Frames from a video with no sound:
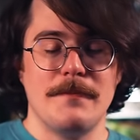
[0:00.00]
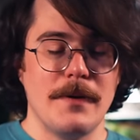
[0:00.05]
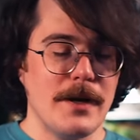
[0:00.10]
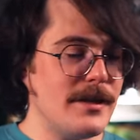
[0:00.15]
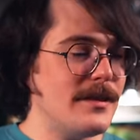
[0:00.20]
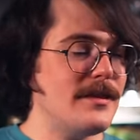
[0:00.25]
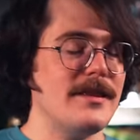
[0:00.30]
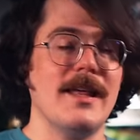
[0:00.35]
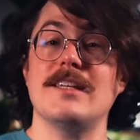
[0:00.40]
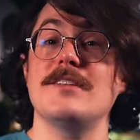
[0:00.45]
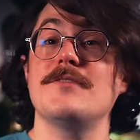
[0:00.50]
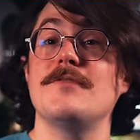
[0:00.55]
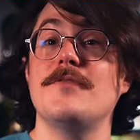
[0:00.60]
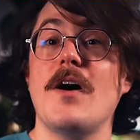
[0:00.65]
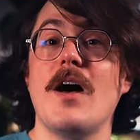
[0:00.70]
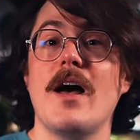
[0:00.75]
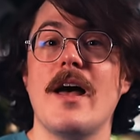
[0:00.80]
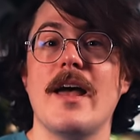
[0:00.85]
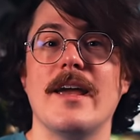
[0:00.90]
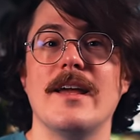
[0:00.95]
But that's
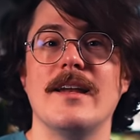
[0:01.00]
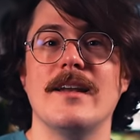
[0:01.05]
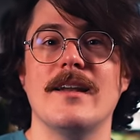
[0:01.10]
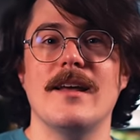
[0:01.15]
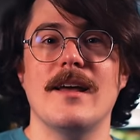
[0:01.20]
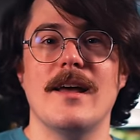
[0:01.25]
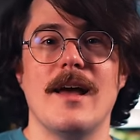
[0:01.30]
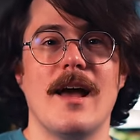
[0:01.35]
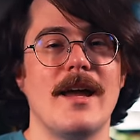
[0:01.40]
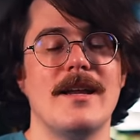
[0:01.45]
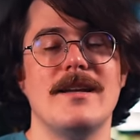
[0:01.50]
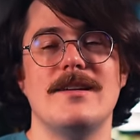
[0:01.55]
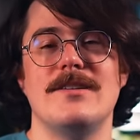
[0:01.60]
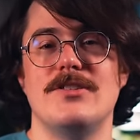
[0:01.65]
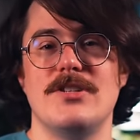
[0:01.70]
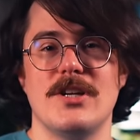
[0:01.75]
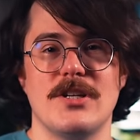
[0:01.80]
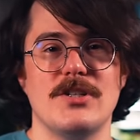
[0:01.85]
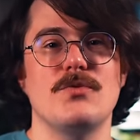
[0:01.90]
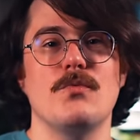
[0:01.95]
fine, I
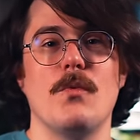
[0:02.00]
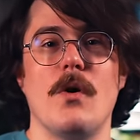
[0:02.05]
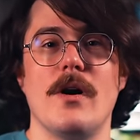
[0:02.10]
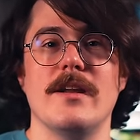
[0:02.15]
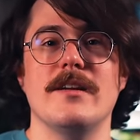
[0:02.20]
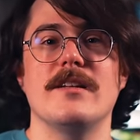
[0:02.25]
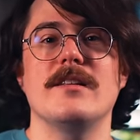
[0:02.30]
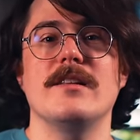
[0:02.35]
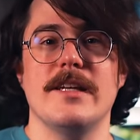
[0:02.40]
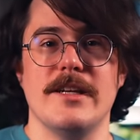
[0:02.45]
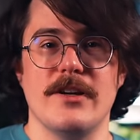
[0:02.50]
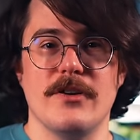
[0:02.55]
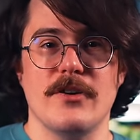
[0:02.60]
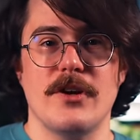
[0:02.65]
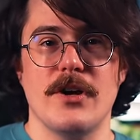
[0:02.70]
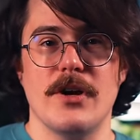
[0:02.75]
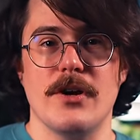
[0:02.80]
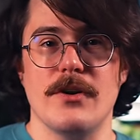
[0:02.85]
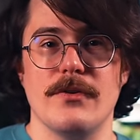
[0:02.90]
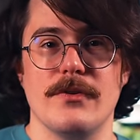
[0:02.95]
just wanted cleaner
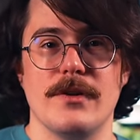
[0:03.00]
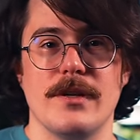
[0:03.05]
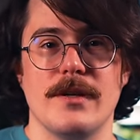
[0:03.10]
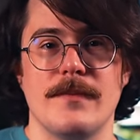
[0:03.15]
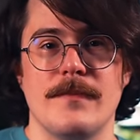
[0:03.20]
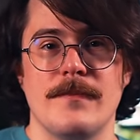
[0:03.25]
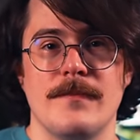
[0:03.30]
code.